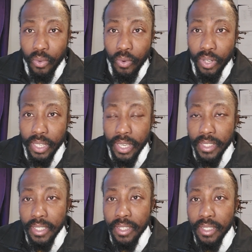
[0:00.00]
or you can
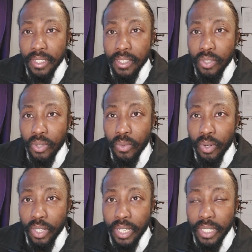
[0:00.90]
send it into the
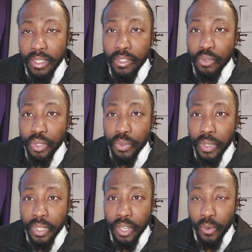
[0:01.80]
word at
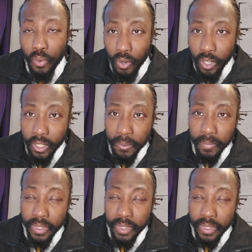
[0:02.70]
eachreach1.org